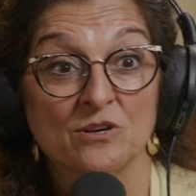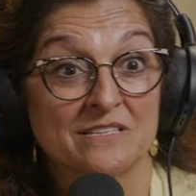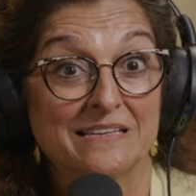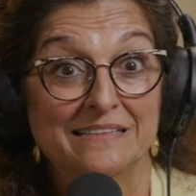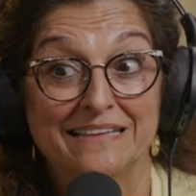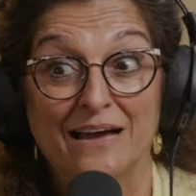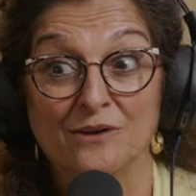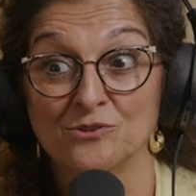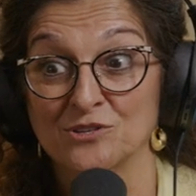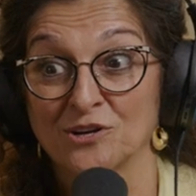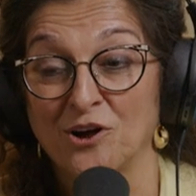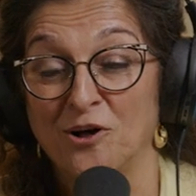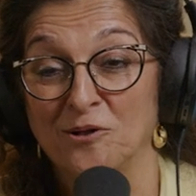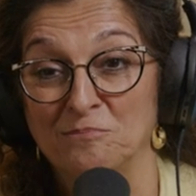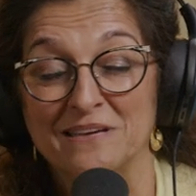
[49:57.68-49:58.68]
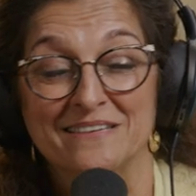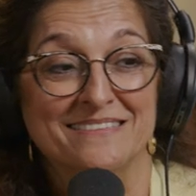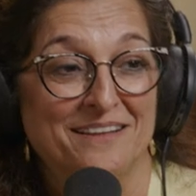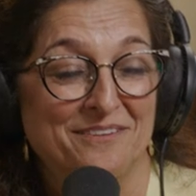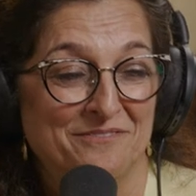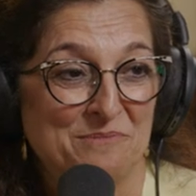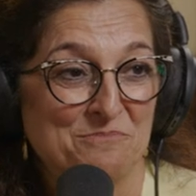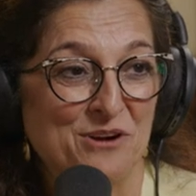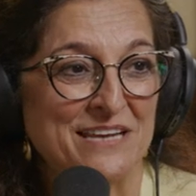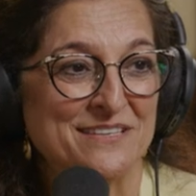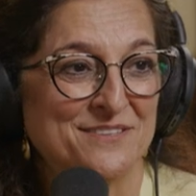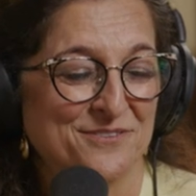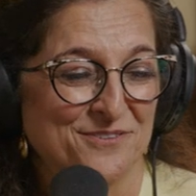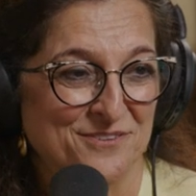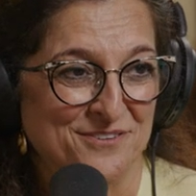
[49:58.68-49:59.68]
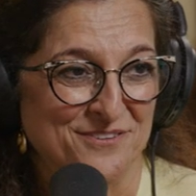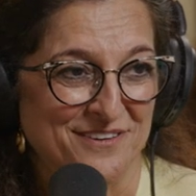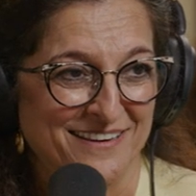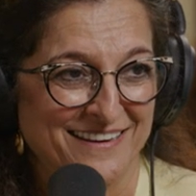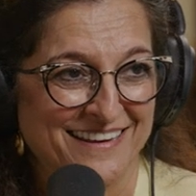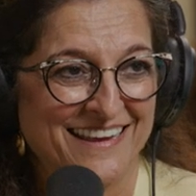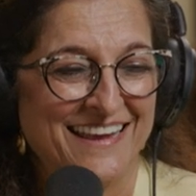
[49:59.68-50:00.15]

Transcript: wasn't allowed to call myself a breast surgeon.